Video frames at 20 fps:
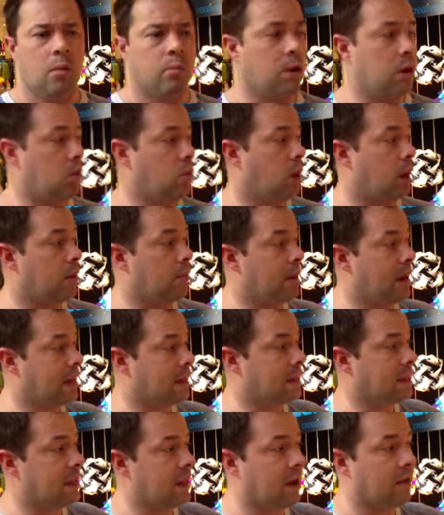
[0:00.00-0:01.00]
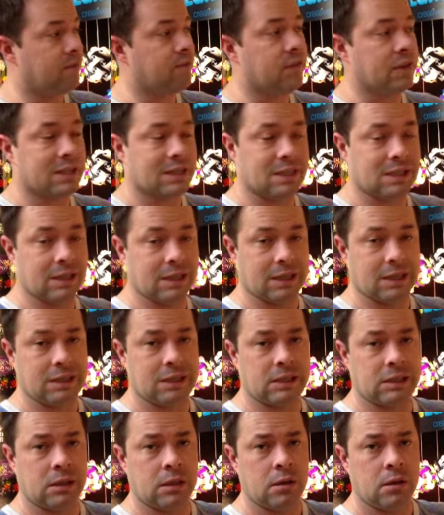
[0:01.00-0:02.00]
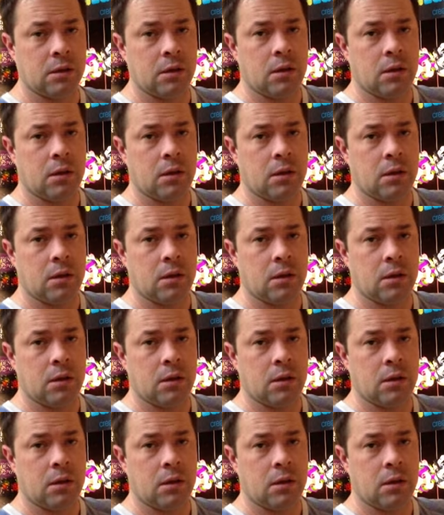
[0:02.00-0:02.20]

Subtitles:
But you want to make the emphasis